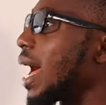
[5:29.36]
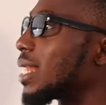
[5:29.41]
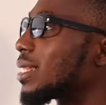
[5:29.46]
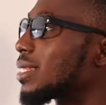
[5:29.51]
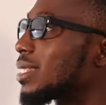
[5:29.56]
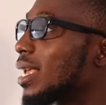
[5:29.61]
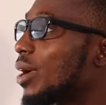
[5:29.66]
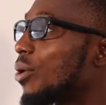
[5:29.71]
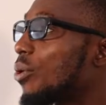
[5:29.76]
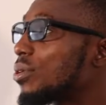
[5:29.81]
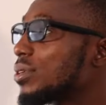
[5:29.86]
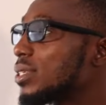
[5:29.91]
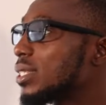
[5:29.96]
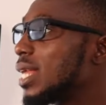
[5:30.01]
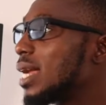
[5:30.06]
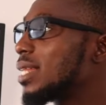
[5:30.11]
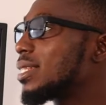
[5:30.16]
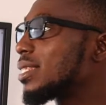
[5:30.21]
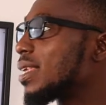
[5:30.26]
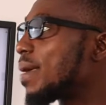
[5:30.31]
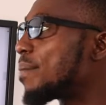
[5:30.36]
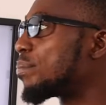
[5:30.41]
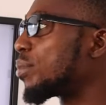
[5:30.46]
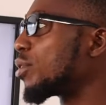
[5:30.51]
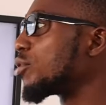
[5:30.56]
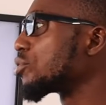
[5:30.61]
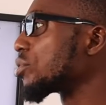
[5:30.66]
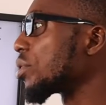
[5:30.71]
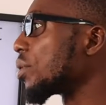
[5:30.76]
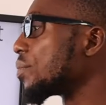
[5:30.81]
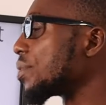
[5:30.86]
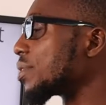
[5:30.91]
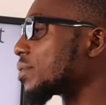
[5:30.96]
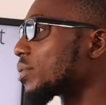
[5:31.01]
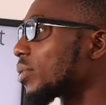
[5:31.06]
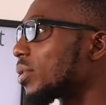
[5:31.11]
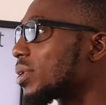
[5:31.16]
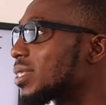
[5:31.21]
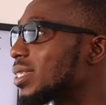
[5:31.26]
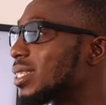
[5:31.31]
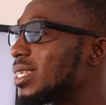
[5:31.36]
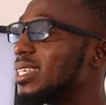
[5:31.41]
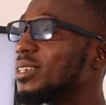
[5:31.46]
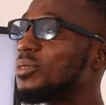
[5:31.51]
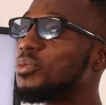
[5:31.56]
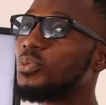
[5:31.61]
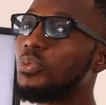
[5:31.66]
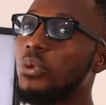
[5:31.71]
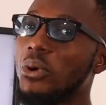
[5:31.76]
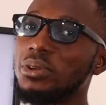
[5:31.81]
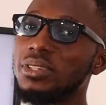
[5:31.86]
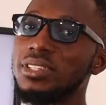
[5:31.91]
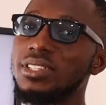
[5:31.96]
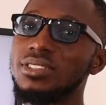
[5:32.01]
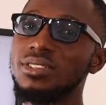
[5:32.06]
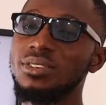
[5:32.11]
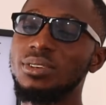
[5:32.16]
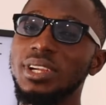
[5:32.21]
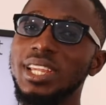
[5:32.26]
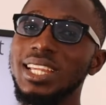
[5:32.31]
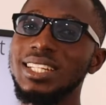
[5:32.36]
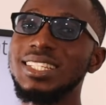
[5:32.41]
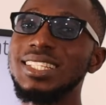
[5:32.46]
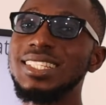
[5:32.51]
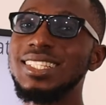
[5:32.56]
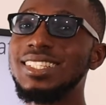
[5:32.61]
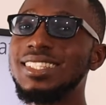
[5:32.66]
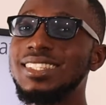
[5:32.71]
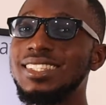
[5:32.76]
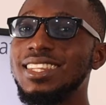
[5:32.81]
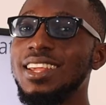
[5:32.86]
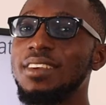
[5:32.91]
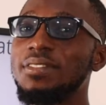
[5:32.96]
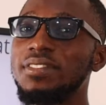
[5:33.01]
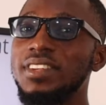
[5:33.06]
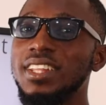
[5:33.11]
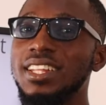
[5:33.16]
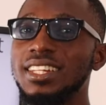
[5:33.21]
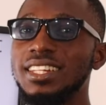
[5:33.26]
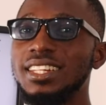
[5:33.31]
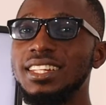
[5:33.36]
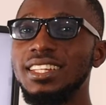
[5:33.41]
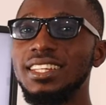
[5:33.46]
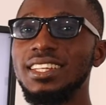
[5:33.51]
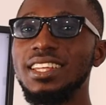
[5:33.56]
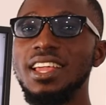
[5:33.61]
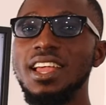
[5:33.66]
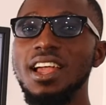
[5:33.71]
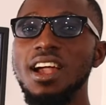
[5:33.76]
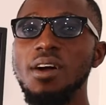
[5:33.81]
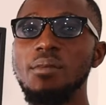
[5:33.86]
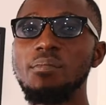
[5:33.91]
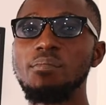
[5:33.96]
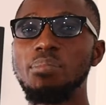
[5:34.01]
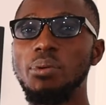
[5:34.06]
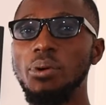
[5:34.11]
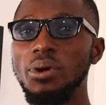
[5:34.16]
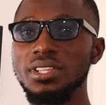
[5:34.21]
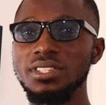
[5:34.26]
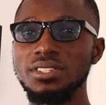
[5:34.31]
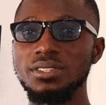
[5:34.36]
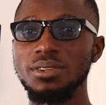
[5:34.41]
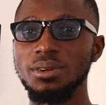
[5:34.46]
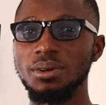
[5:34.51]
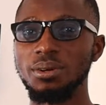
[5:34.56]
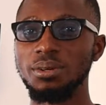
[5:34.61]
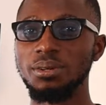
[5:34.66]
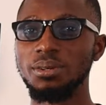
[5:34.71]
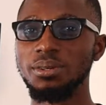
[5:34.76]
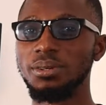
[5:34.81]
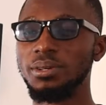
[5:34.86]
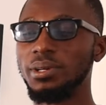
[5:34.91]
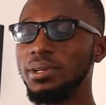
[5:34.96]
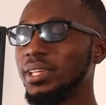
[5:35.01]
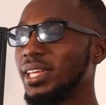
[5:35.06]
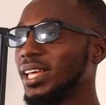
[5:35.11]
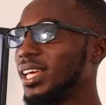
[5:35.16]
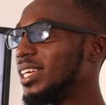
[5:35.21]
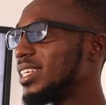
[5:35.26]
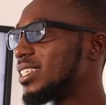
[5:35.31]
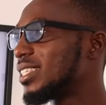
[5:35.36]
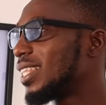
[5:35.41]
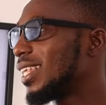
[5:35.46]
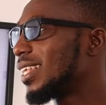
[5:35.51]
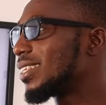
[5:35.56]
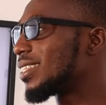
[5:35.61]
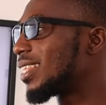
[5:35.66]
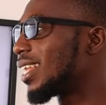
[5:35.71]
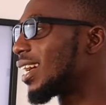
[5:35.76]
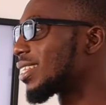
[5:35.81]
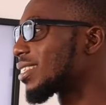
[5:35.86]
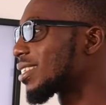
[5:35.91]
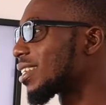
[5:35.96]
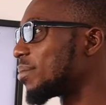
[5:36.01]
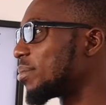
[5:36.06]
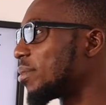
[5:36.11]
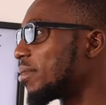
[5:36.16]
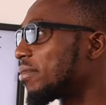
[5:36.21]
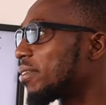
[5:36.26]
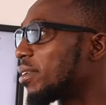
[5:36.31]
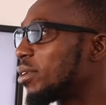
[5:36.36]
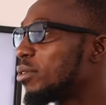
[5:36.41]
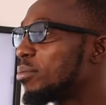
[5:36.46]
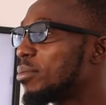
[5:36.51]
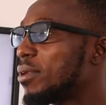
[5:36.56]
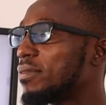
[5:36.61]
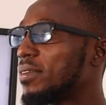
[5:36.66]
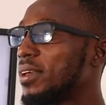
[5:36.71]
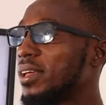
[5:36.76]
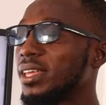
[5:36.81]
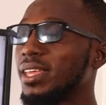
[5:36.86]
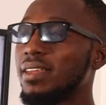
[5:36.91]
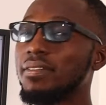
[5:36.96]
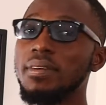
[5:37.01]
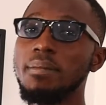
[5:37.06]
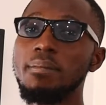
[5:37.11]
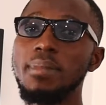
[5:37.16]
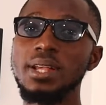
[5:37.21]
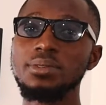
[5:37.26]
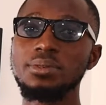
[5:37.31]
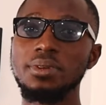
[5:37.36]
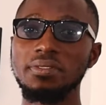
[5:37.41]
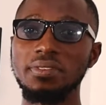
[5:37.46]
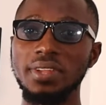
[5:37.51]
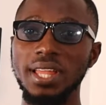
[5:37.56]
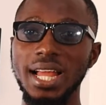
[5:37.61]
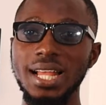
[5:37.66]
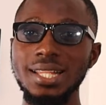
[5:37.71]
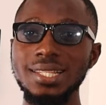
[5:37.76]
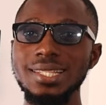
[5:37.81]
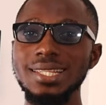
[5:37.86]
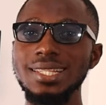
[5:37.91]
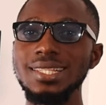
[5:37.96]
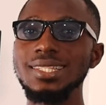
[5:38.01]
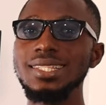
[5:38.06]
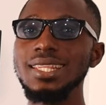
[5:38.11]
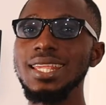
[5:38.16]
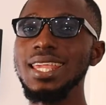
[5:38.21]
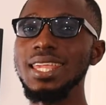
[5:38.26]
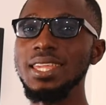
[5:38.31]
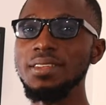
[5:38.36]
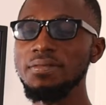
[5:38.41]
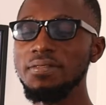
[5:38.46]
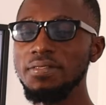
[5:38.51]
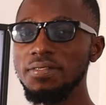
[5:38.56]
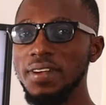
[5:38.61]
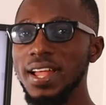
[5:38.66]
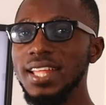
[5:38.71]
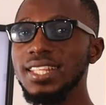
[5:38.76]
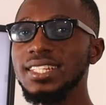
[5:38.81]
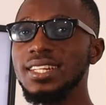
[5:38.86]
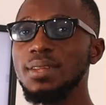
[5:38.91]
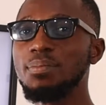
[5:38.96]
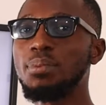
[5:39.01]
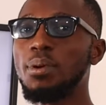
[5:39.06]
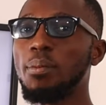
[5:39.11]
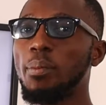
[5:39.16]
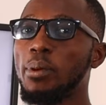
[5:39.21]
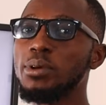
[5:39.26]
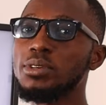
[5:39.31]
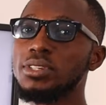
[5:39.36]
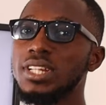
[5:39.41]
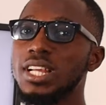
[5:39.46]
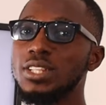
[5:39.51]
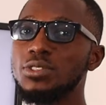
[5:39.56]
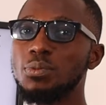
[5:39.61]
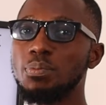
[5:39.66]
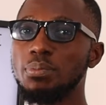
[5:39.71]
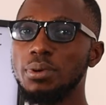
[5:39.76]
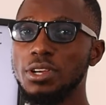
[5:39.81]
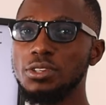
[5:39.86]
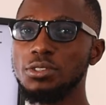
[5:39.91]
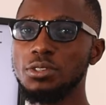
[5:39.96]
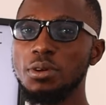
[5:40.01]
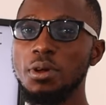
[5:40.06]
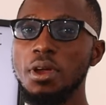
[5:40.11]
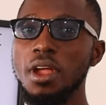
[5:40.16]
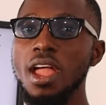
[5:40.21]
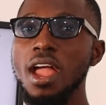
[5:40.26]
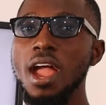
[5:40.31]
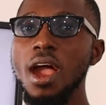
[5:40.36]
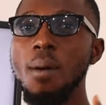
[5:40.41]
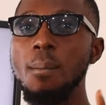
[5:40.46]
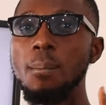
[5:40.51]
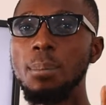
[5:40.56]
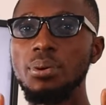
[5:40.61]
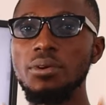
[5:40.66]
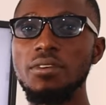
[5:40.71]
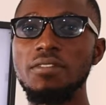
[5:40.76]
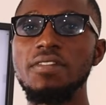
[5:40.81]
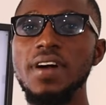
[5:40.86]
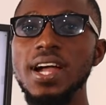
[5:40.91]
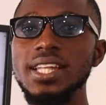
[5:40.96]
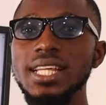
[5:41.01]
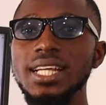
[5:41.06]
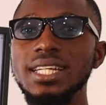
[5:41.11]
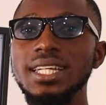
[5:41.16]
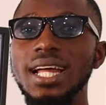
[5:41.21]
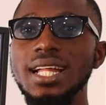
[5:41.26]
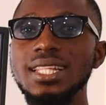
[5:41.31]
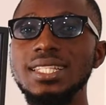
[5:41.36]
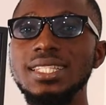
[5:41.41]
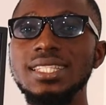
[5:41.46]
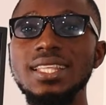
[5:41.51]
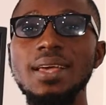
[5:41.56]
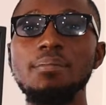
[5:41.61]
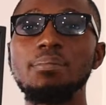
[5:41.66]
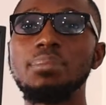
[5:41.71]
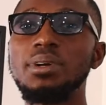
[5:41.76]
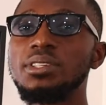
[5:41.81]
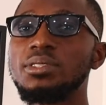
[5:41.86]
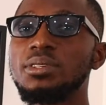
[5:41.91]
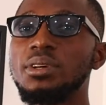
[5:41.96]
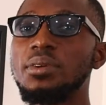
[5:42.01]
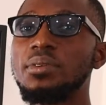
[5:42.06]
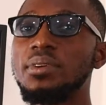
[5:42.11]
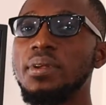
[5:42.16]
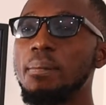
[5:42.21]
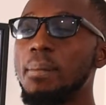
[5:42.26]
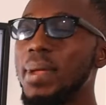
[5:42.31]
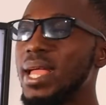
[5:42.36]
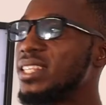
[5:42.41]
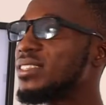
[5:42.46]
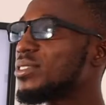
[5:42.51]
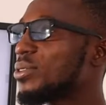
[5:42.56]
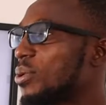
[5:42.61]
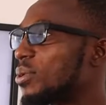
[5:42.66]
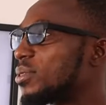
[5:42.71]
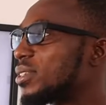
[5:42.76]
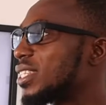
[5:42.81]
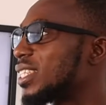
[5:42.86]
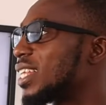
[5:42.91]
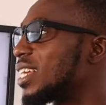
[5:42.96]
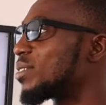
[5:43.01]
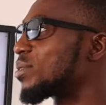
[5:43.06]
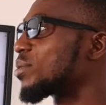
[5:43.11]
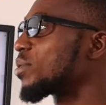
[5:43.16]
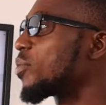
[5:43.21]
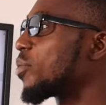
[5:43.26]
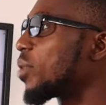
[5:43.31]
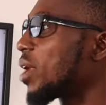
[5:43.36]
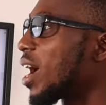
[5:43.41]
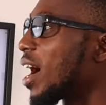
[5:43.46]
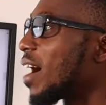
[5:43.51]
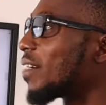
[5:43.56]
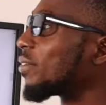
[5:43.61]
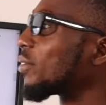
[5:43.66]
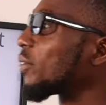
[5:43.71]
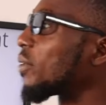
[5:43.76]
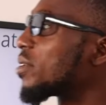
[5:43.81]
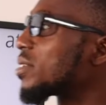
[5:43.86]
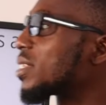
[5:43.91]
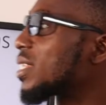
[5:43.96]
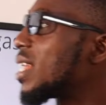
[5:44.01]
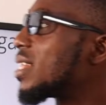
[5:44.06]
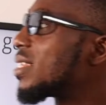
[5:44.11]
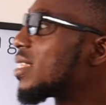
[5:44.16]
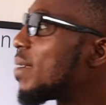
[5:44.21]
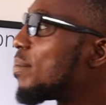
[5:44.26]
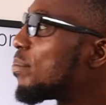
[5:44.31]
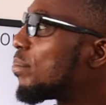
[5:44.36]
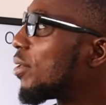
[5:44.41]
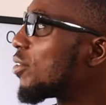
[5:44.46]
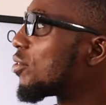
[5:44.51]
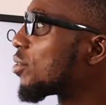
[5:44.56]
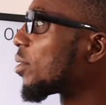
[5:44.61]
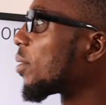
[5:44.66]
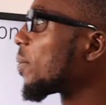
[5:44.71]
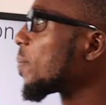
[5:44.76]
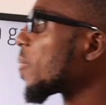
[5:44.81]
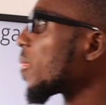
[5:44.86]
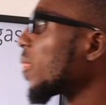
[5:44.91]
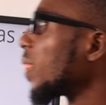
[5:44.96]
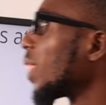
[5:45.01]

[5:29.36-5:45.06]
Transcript: at a constant temperature results in what? Okay, this is definitely Boyle's law. Okay, it states that the volume of a given mass of gas is inversely proportional to pressure, provided that temperature remains constant. So we have constant temperature